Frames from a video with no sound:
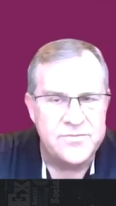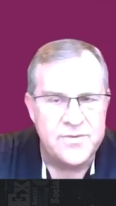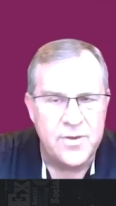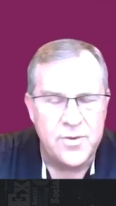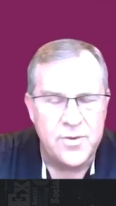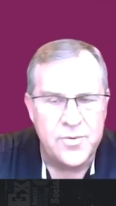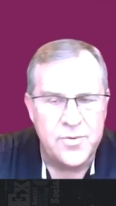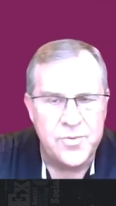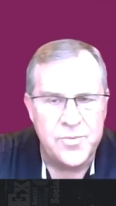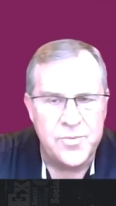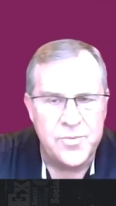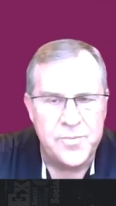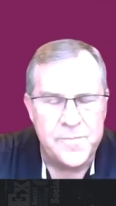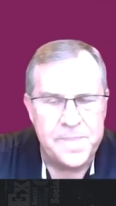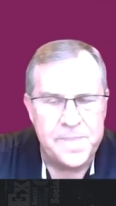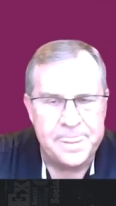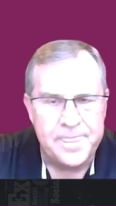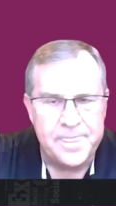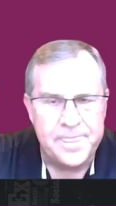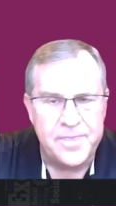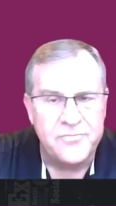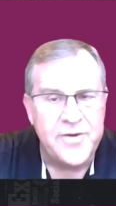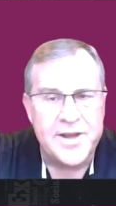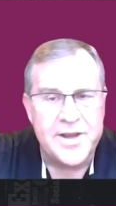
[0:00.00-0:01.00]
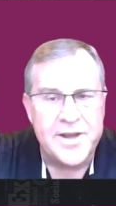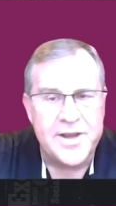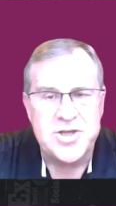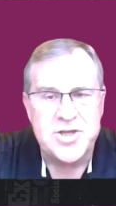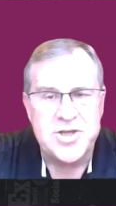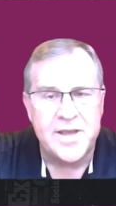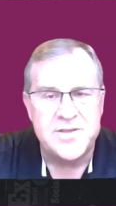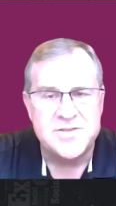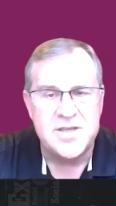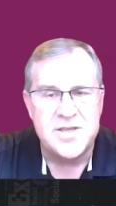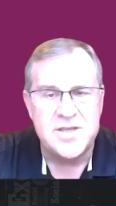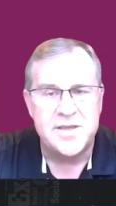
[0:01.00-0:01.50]
so the
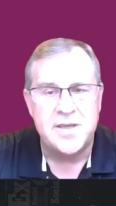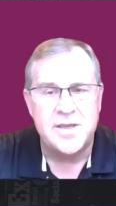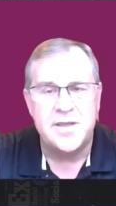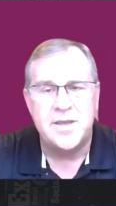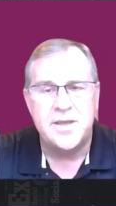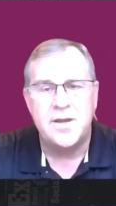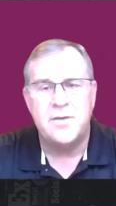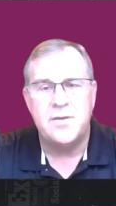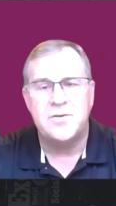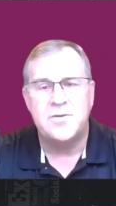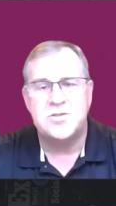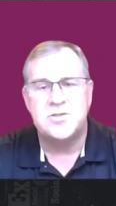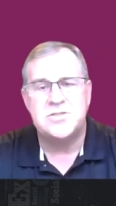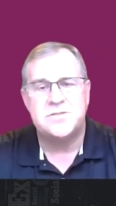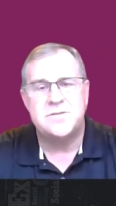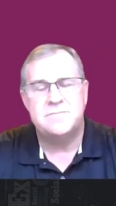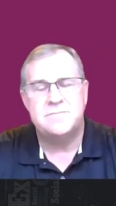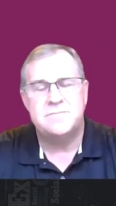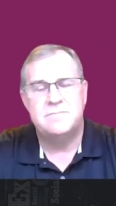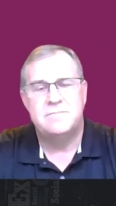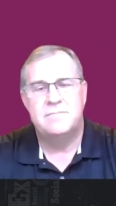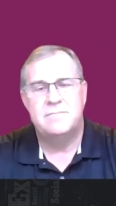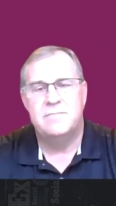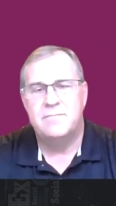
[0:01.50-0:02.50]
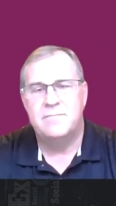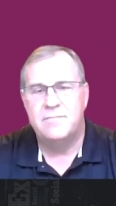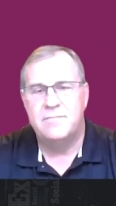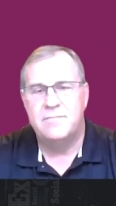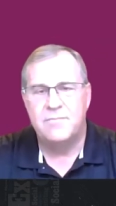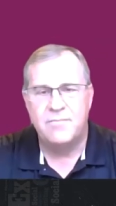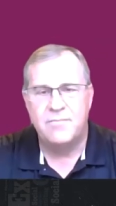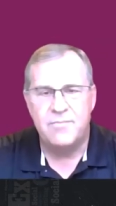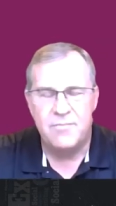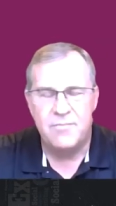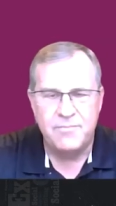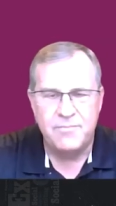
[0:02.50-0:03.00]
franchisee, you know, it's,
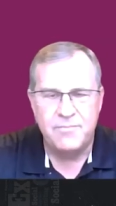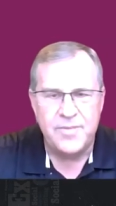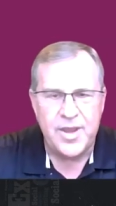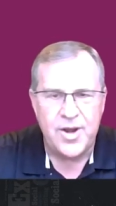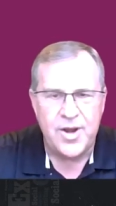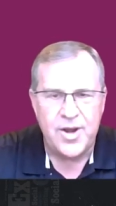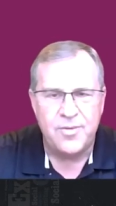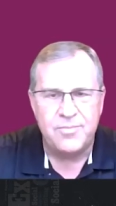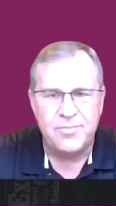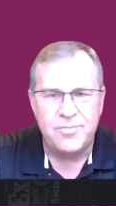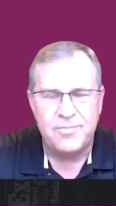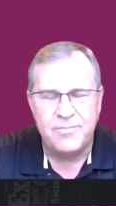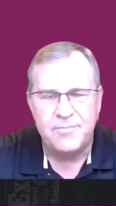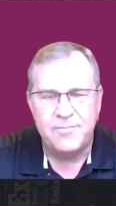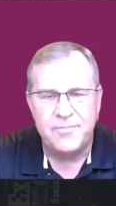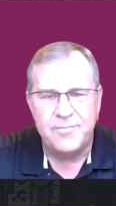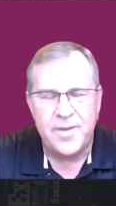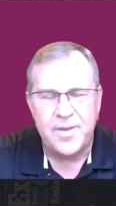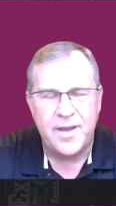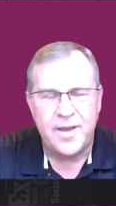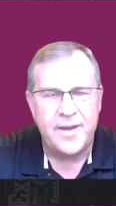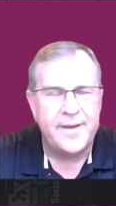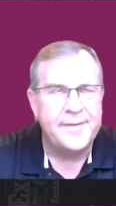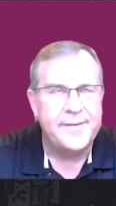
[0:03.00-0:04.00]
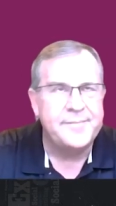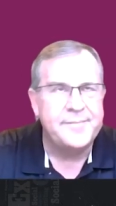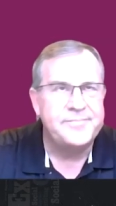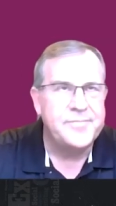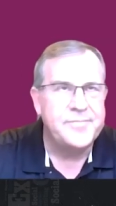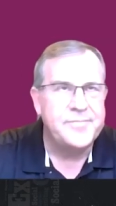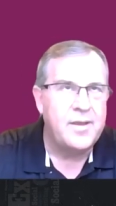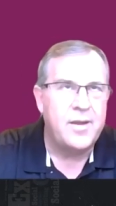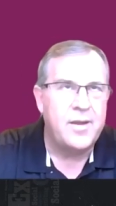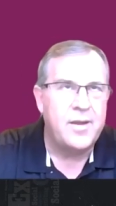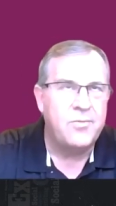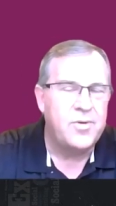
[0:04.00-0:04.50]
you know, um,
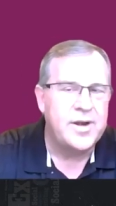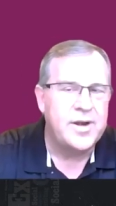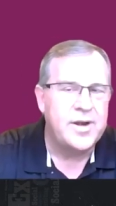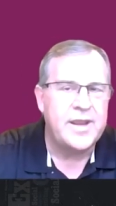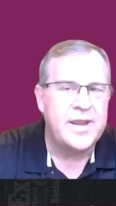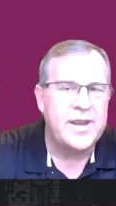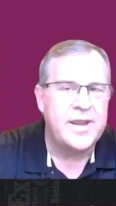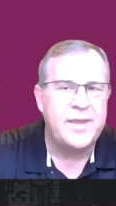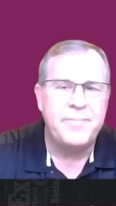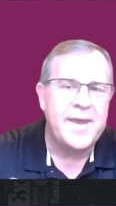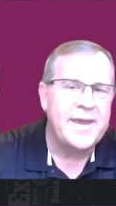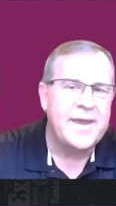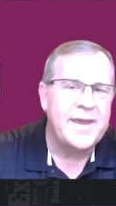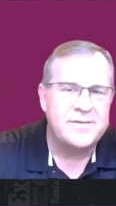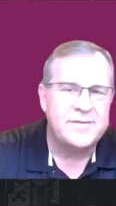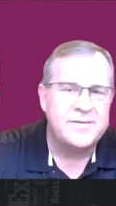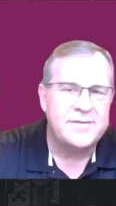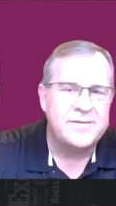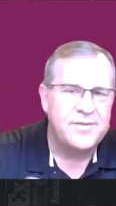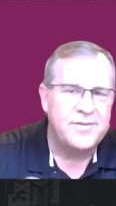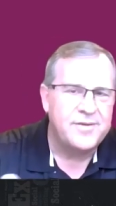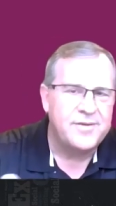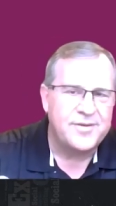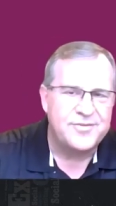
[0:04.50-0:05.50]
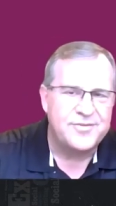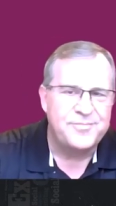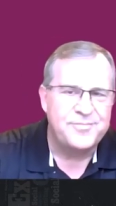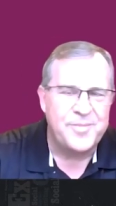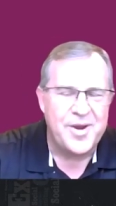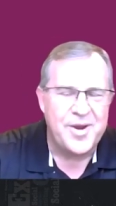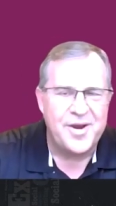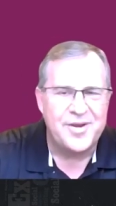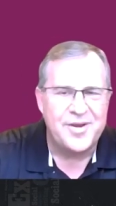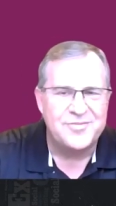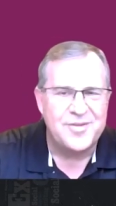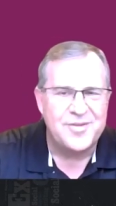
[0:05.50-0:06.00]
I want to get back to the
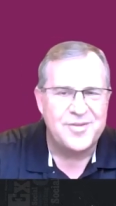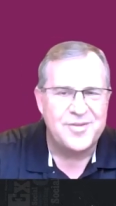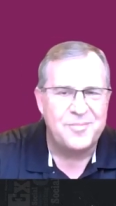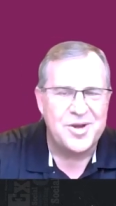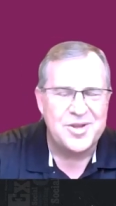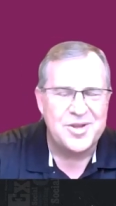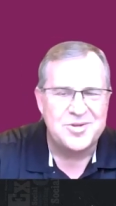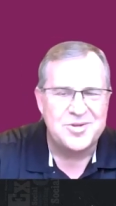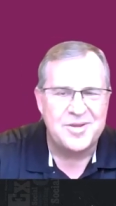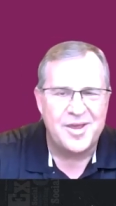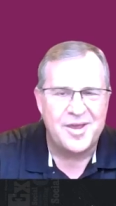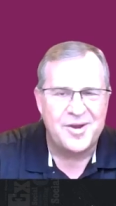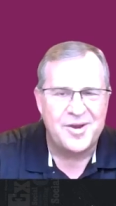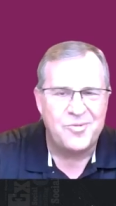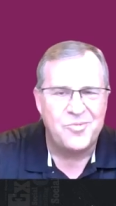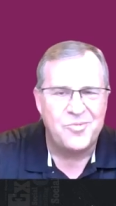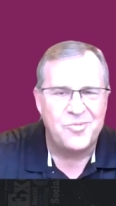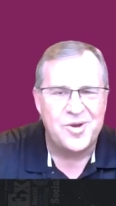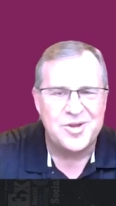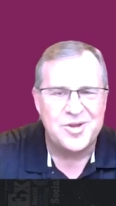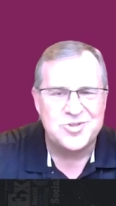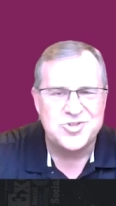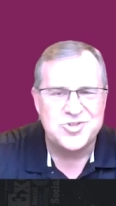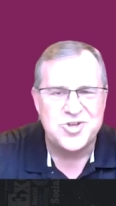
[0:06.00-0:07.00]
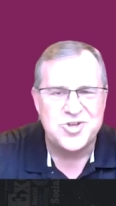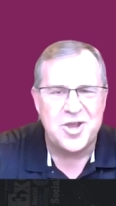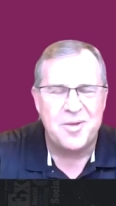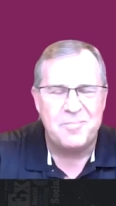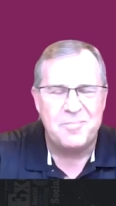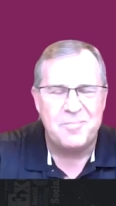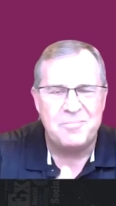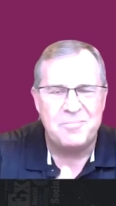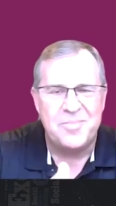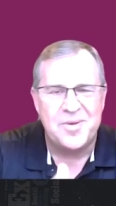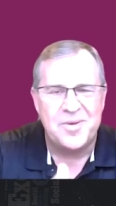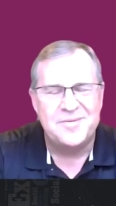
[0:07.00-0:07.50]
experience. I'm going to, I don't want to
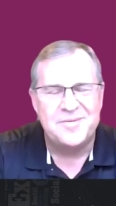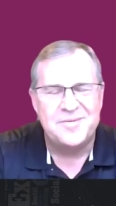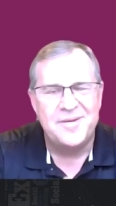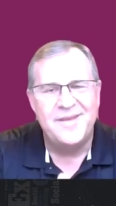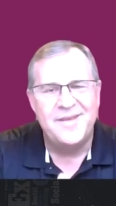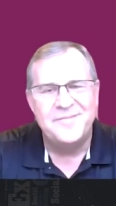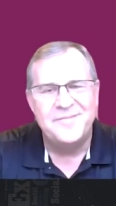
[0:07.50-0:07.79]
jump, but